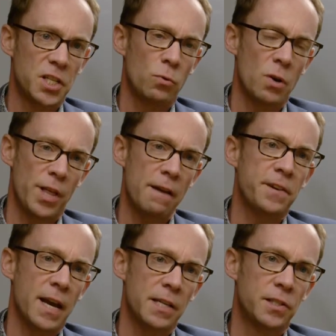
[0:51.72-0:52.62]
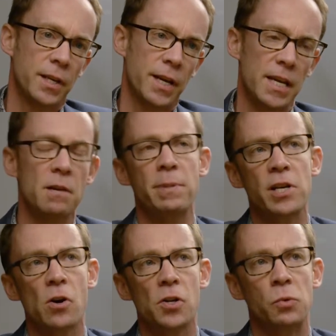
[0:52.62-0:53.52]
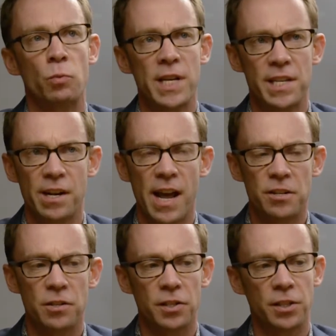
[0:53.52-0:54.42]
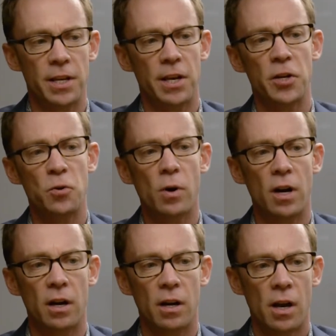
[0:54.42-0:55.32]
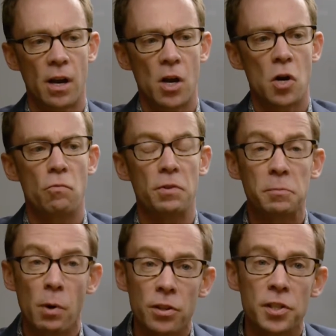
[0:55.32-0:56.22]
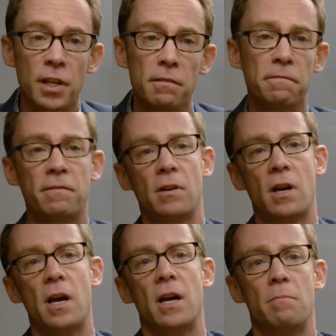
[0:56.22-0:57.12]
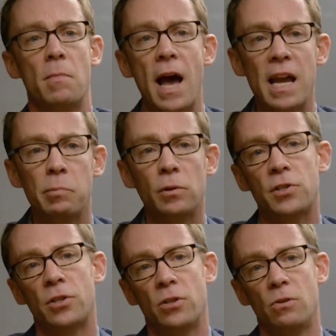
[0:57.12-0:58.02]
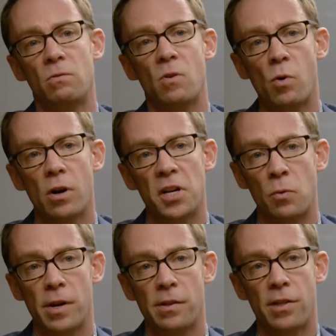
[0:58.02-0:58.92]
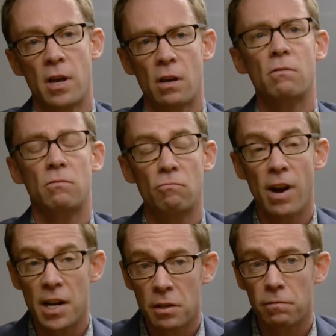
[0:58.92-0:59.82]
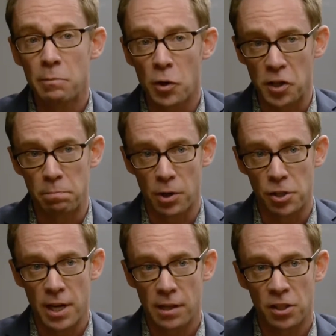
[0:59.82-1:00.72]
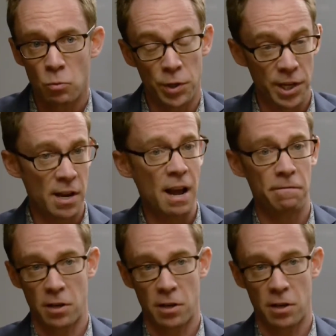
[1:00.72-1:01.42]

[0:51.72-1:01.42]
to work with FKC because we needed an agency who were responsive, able to work with relatively modest budgets. We didn't have